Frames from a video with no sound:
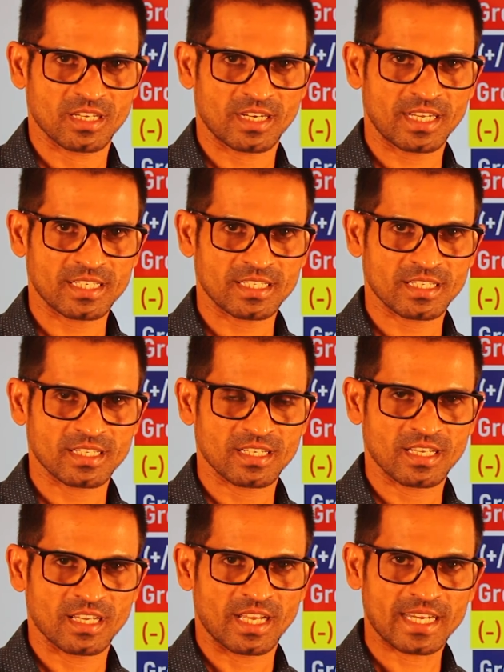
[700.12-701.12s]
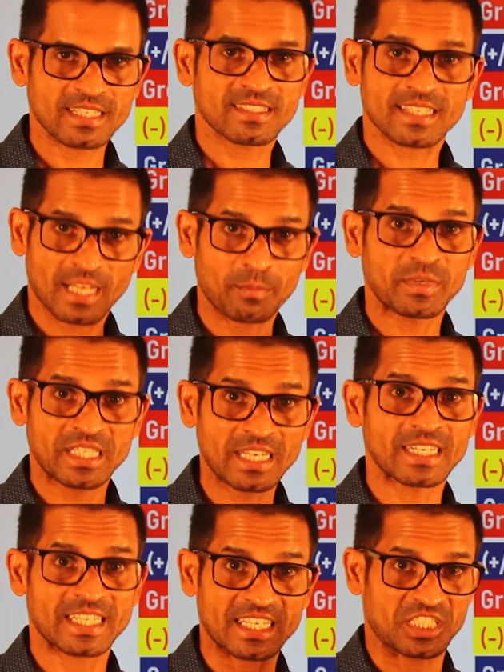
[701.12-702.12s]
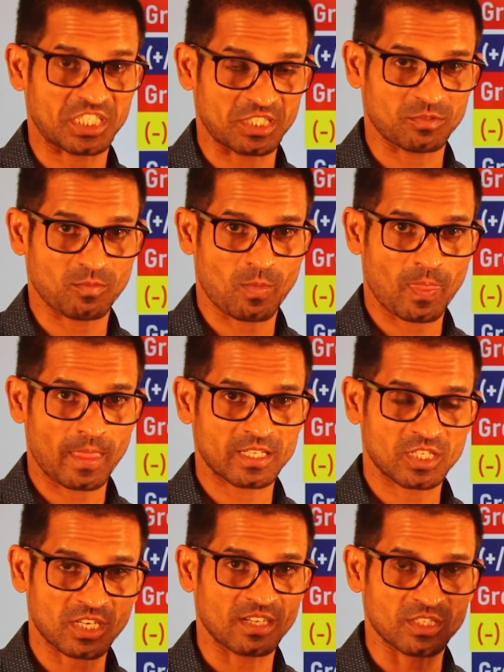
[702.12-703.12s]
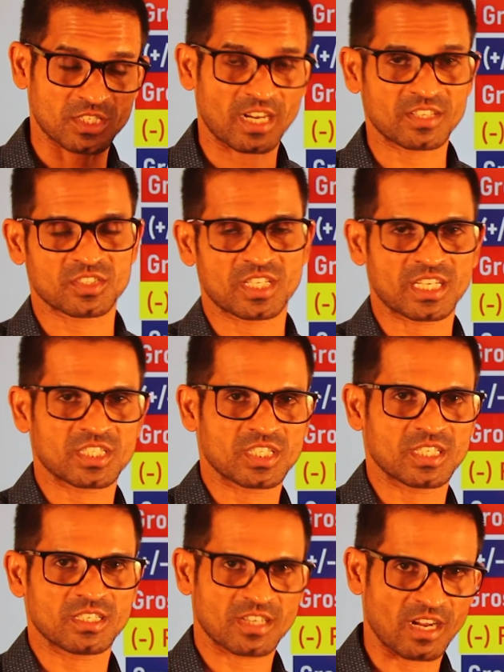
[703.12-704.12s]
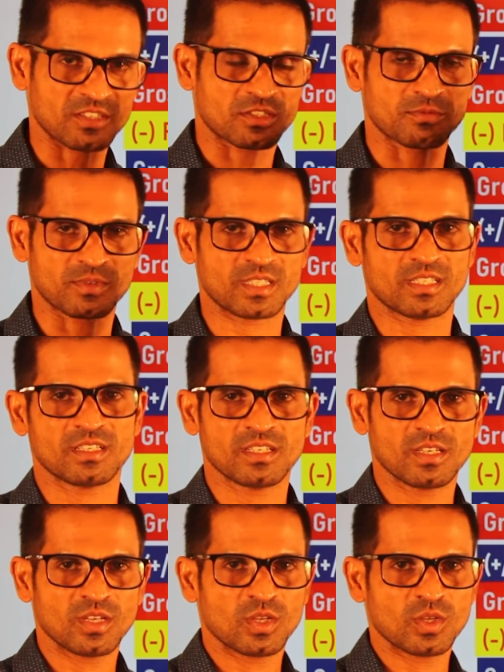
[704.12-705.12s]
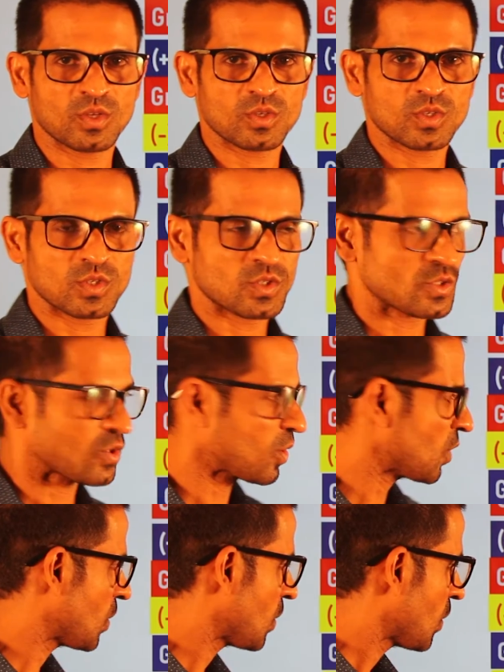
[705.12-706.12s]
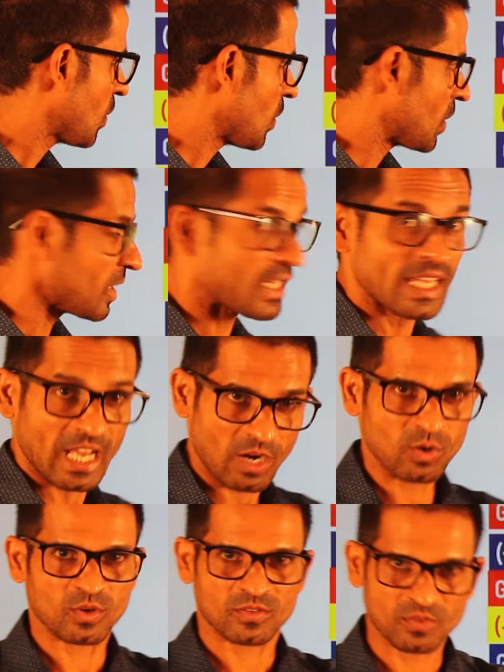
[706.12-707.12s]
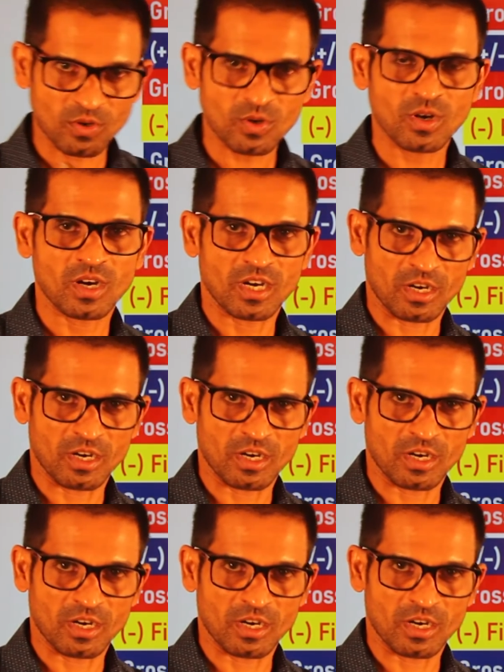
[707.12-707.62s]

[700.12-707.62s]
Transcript: right? And it's a capital nature transaction, transfer. So they are also